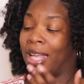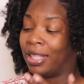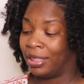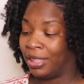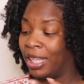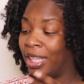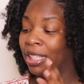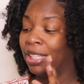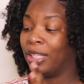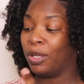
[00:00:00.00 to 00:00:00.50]
I
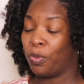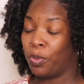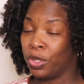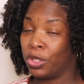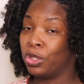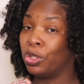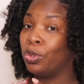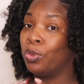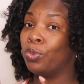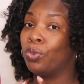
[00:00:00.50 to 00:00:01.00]
think it
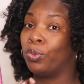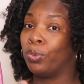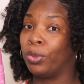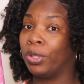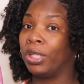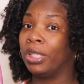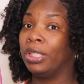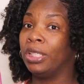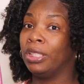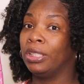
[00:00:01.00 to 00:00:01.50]
would do
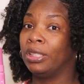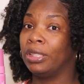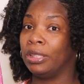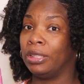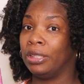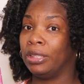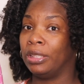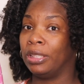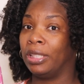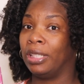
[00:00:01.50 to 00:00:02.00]
really
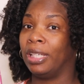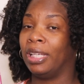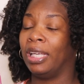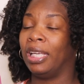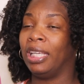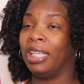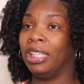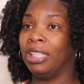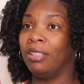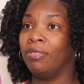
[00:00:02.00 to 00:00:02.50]
good
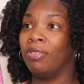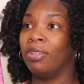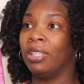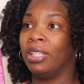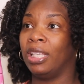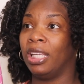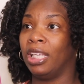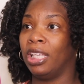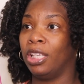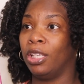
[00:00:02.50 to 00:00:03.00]

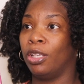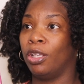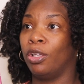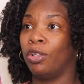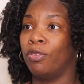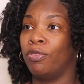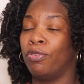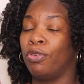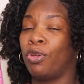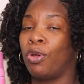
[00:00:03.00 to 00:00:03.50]
even
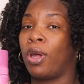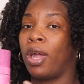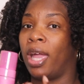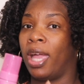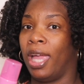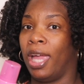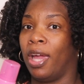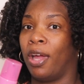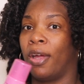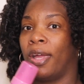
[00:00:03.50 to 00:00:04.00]
if your
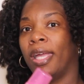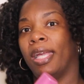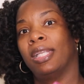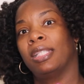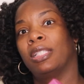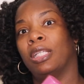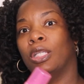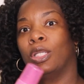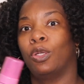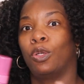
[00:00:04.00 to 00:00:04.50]
hair
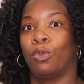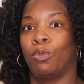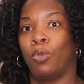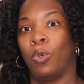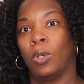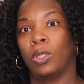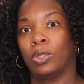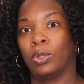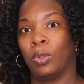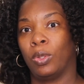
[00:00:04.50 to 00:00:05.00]
is a little
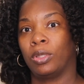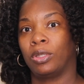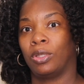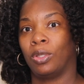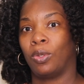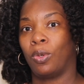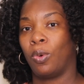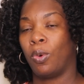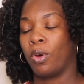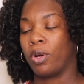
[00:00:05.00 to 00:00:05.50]
more towards the
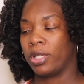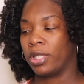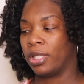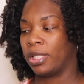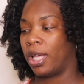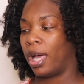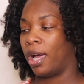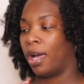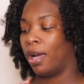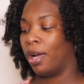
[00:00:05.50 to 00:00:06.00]
coarse
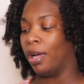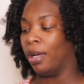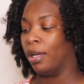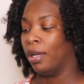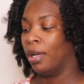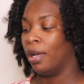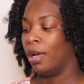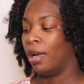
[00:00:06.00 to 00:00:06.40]
side.